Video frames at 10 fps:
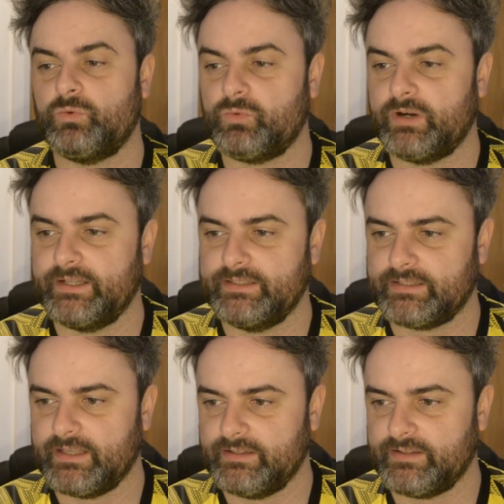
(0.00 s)
where I
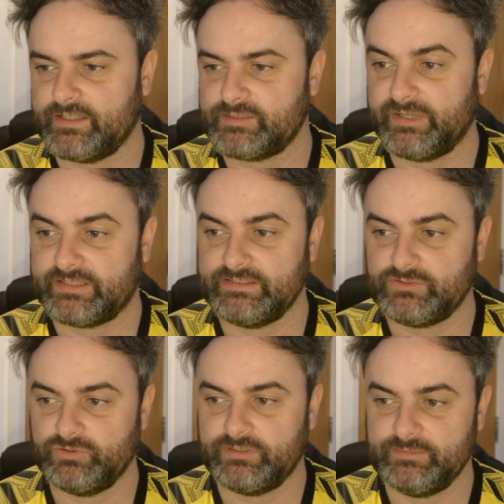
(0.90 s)
did kind of expect these
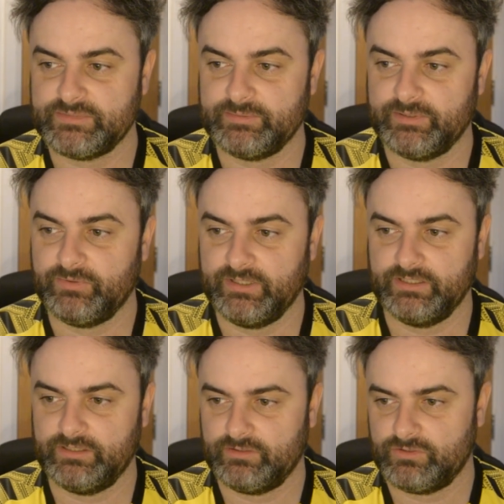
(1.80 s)
two teams to be
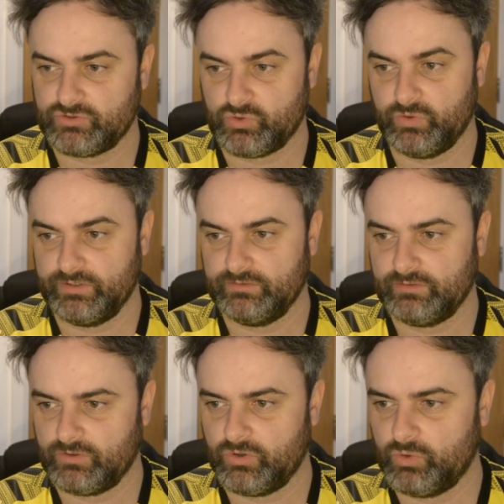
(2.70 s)
really scoring
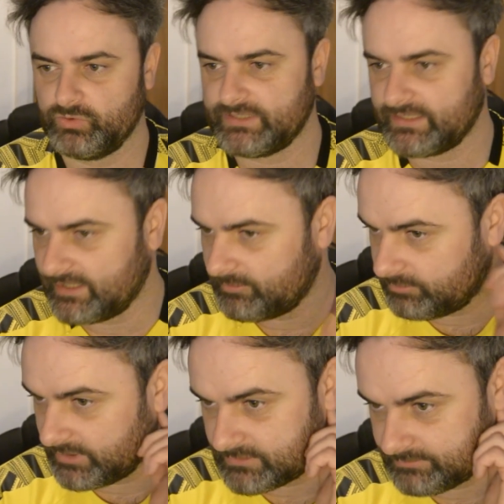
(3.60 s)
goals that
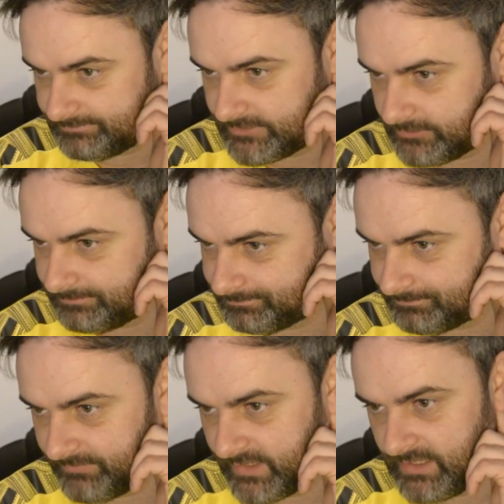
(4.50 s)
game, but
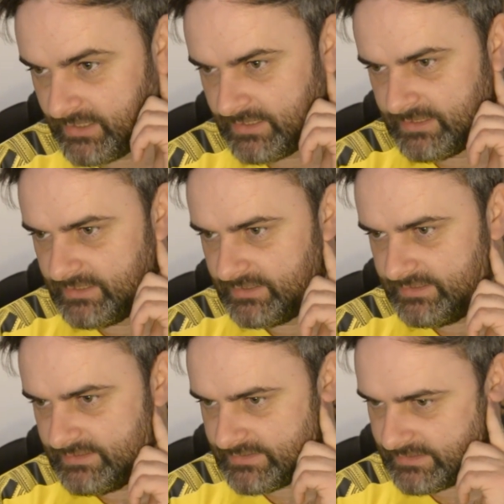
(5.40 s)

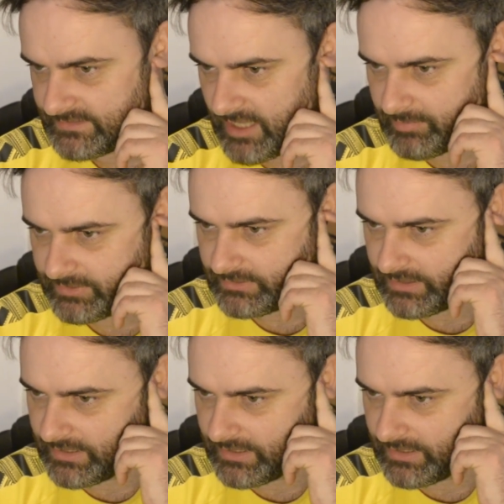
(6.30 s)
these things happen.